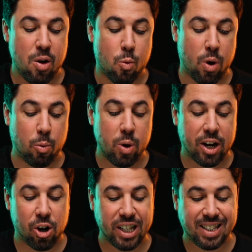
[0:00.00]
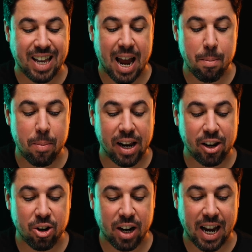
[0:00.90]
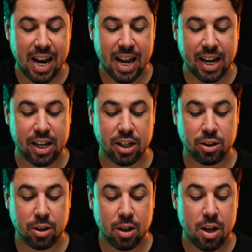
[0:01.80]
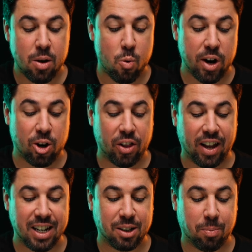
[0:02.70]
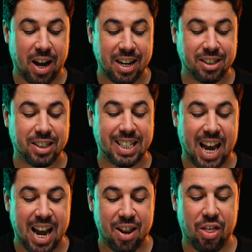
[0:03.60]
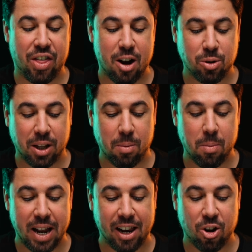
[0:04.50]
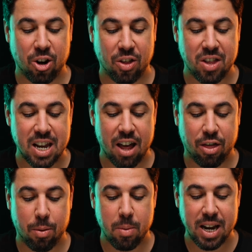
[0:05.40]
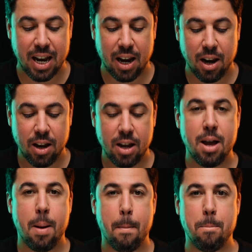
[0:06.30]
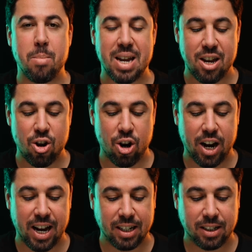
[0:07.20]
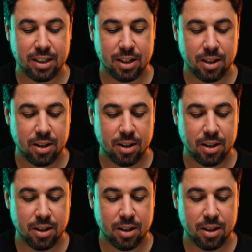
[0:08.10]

What we call 10 billion in English, we call that in Spanish 10,000 million, 10,000 millones.